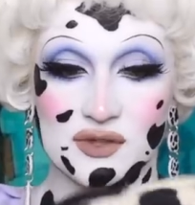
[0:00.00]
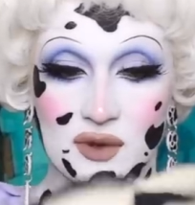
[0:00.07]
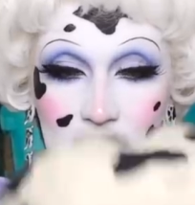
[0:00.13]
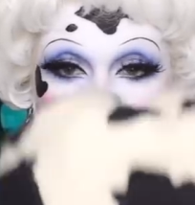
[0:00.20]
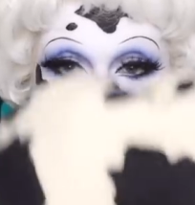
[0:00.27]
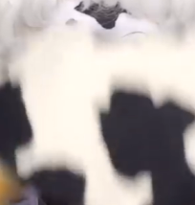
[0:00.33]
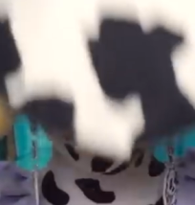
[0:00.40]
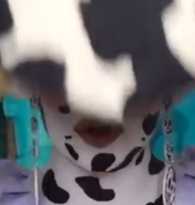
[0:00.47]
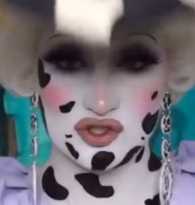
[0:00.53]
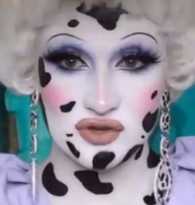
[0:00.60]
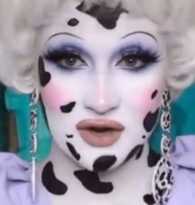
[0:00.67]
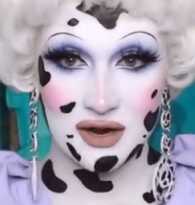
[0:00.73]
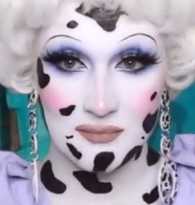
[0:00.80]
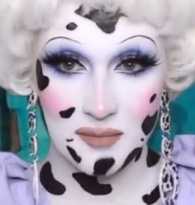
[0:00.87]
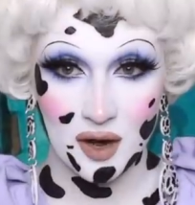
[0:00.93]
So I'm going to
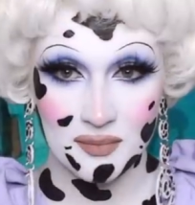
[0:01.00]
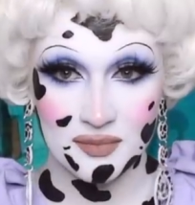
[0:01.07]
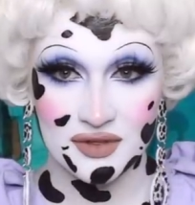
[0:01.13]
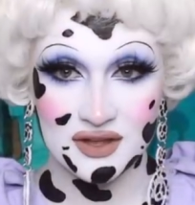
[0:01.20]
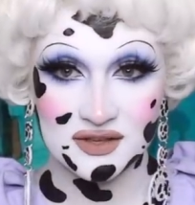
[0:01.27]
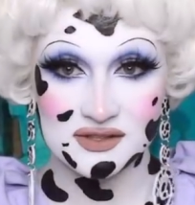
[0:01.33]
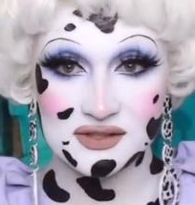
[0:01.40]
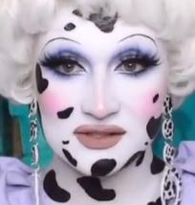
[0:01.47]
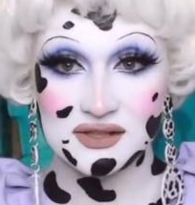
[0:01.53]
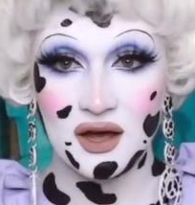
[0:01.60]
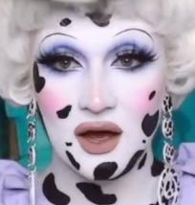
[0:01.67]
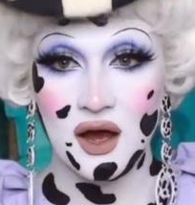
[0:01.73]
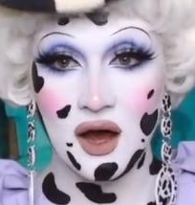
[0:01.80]
try and pop this